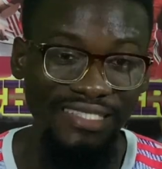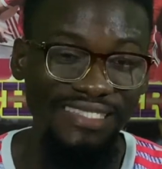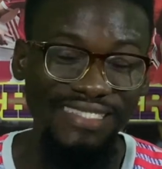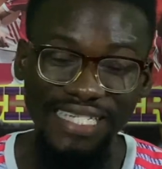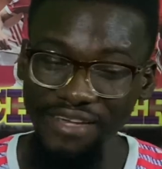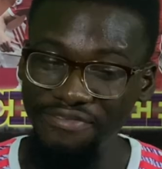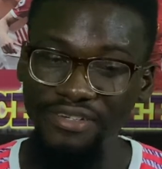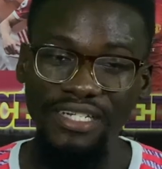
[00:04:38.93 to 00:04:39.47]

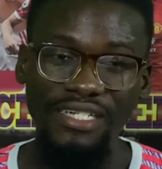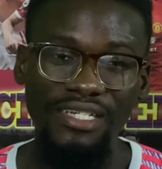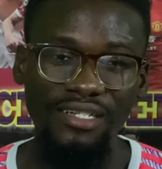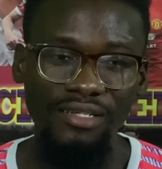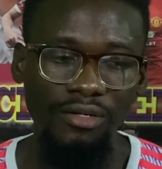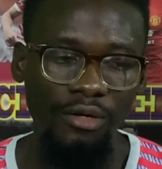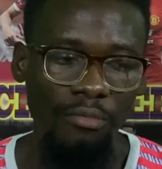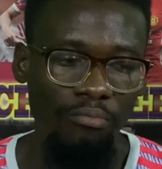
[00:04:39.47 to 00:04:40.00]

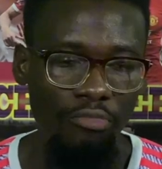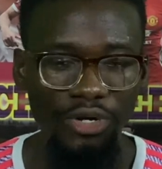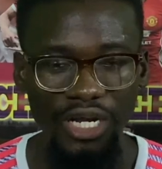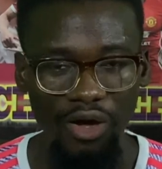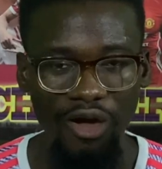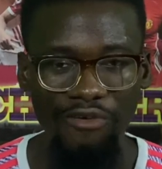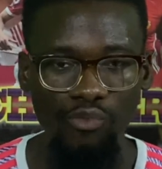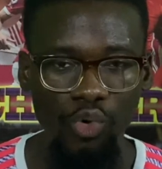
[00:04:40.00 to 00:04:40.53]
Definitely. But
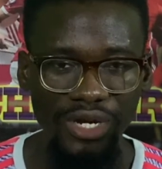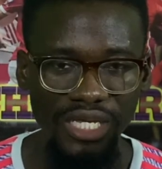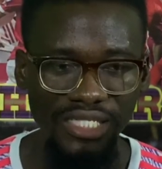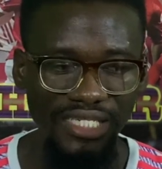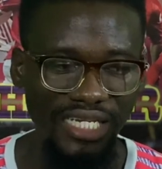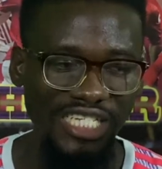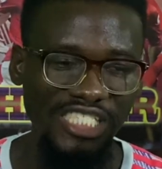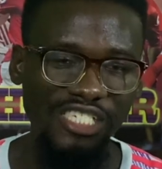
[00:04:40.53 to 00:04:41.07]
now I've won it
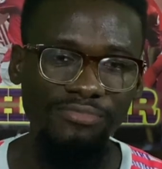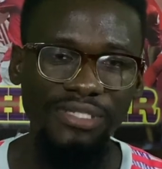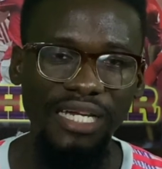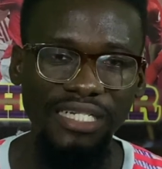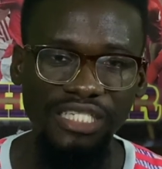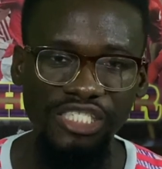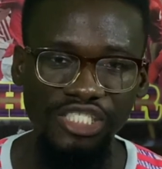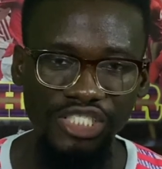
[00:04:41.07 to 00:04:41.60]
and it seems like
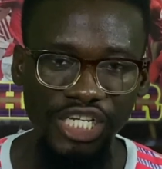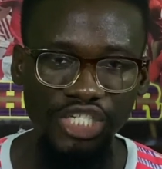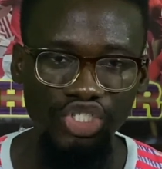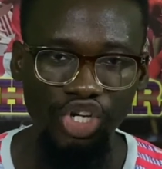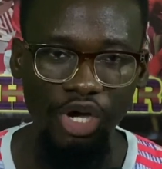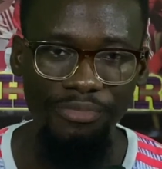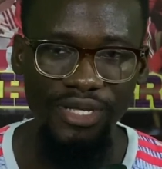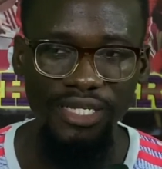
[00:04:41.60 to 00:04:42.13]
there's change
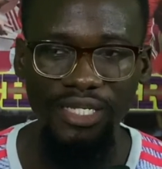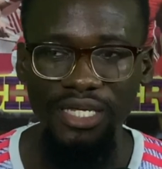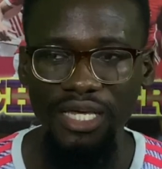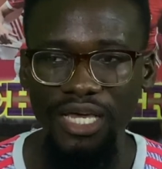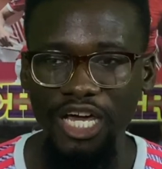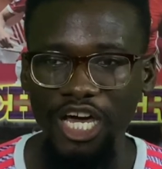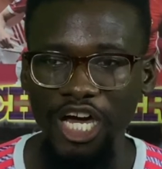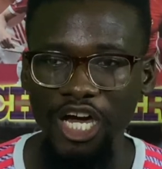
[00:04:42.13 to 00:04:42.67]
coming.
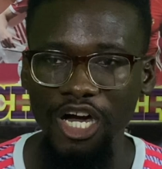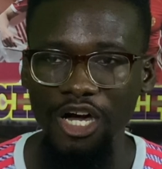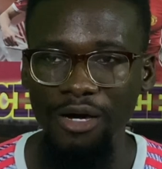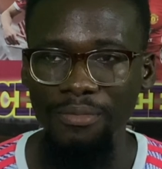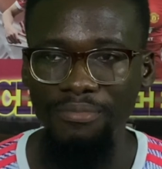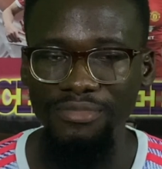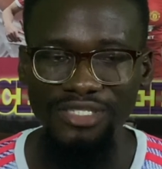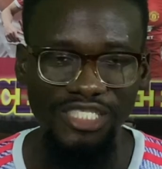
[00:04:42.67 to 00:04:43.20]

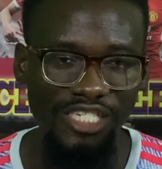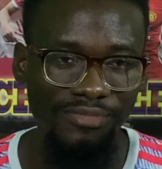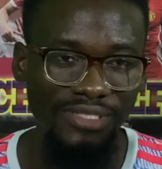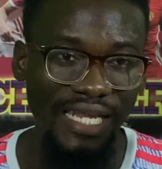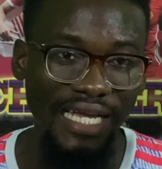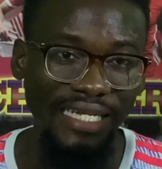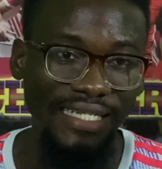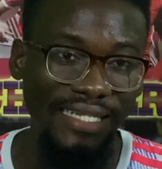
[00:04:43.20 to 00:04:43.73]
It seems
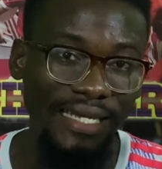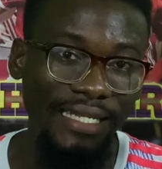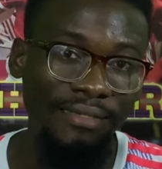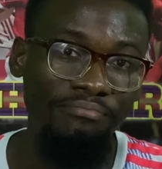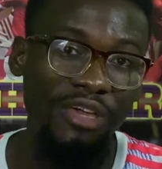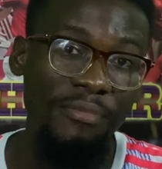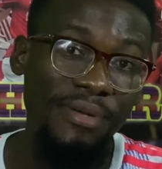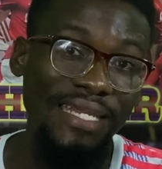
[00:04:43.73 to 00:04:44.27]
like
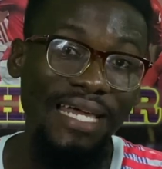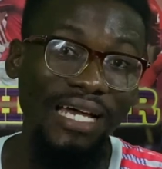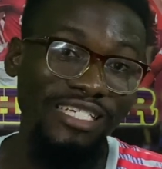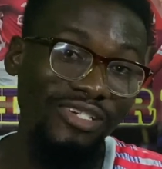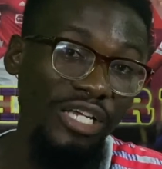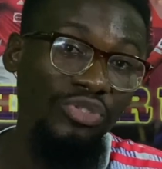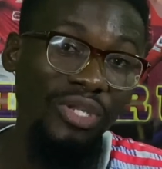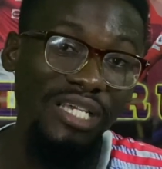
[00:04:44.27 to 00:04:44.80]
maybe they are
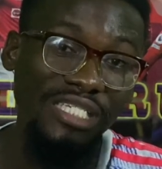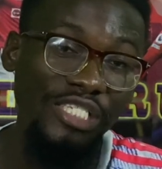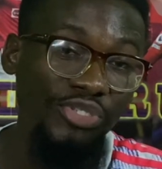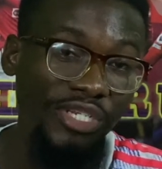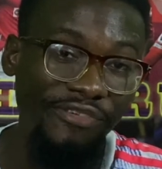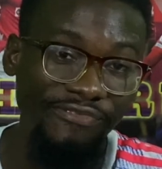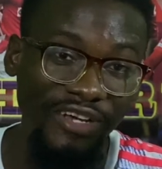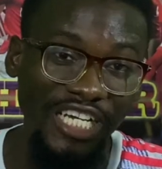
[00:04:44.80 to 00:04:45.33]
trying to listen to
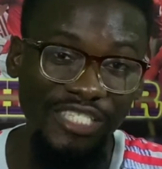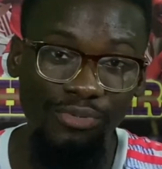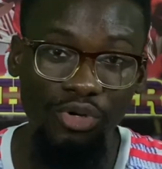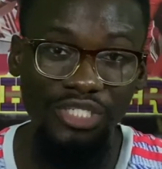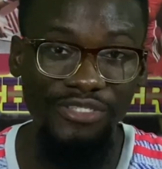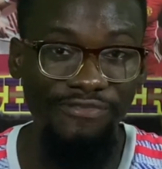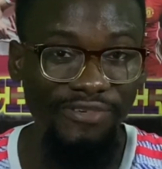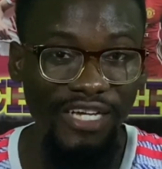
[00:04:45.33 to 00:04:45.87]
the fans
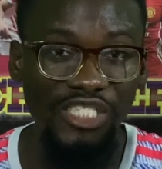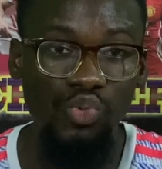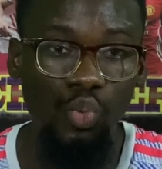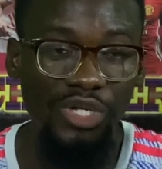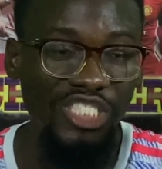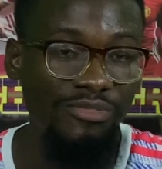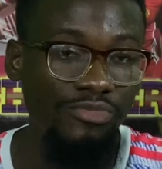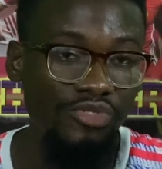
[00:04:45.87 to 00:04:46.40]
because the fans
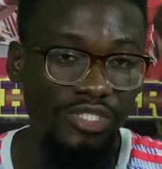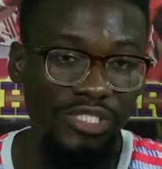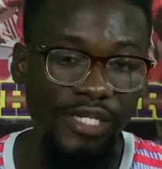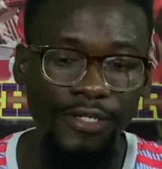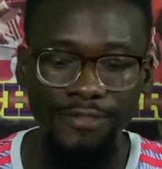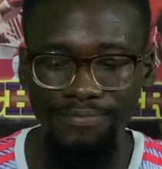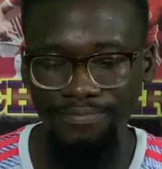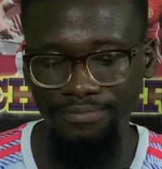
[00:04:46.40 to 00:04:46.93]
want him to
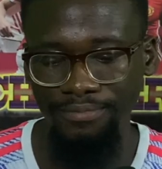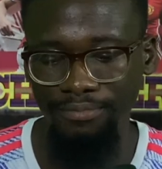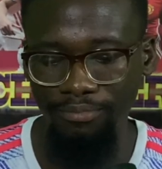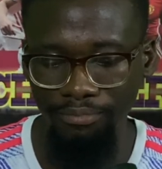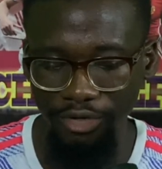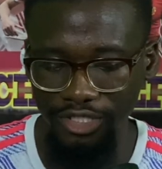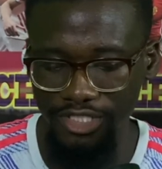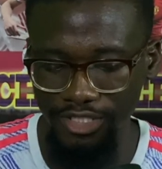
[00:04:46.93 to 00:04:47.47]
stay.
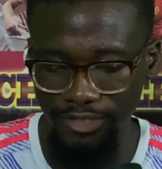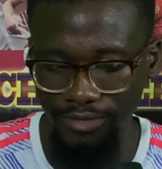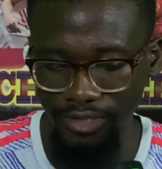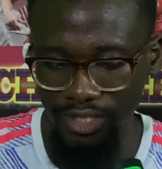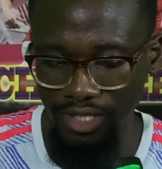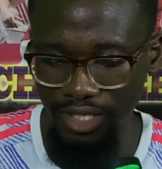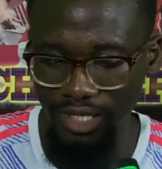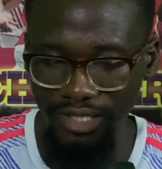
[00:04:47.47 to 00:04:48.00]
But
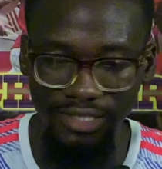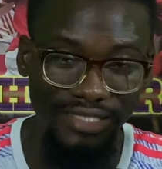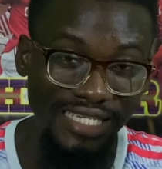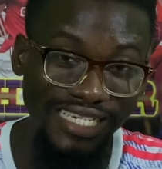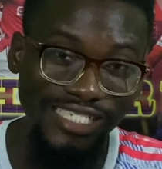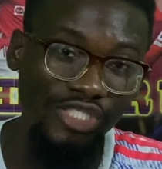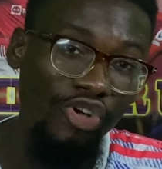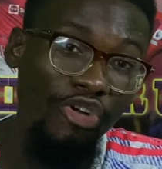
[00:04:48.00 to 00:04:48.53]

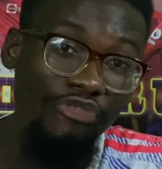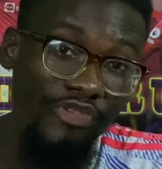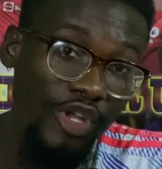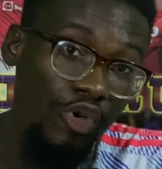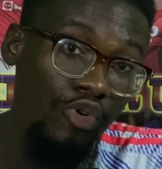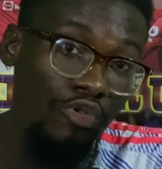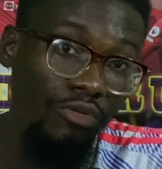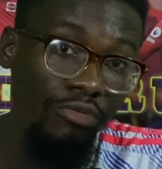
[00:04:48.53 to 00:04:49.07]
there's no
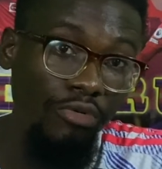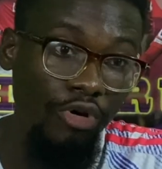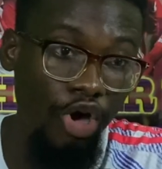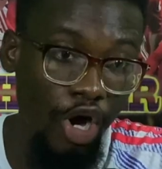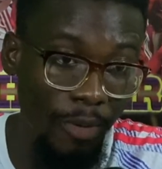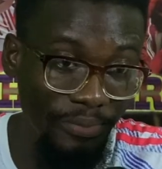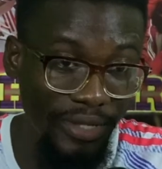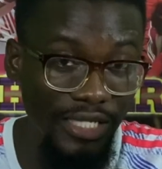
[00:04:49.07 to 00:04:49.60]
real
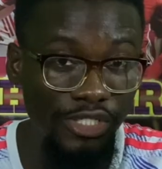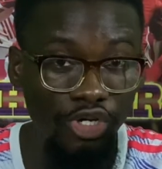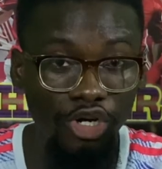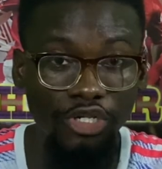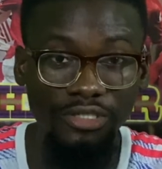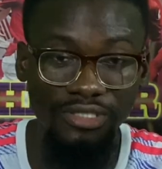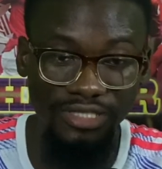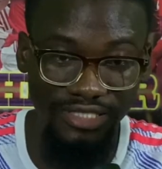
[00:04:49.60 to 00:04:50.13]
update
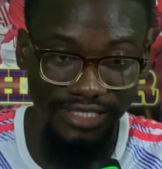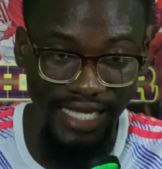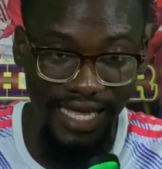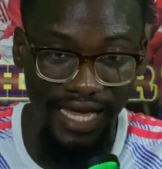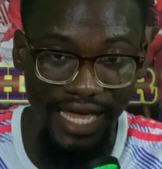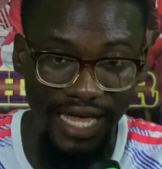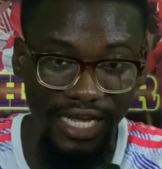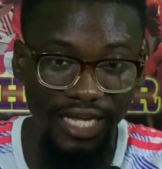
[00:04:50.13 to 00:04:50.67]
on Ten
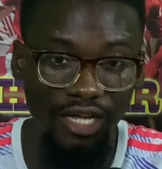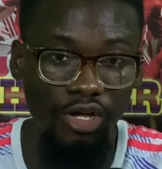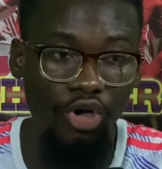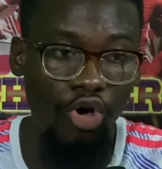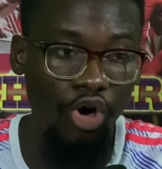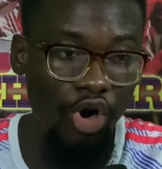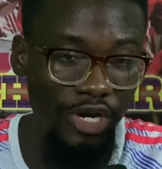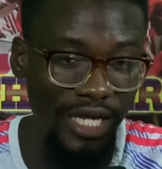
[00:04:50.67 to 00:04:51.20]
Hag
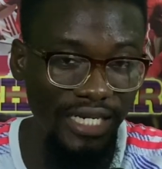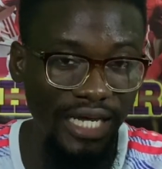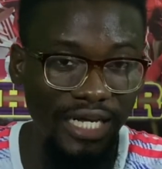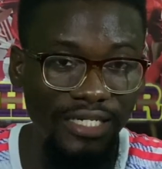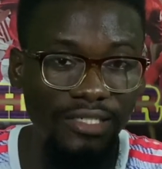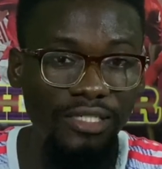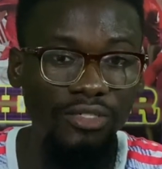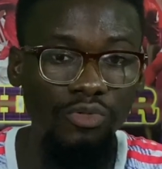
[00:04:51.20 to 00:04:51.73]
other
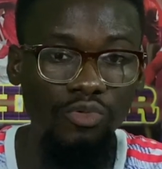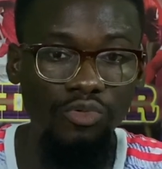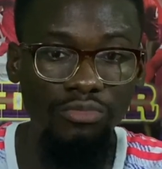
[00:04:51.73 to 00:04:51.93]
than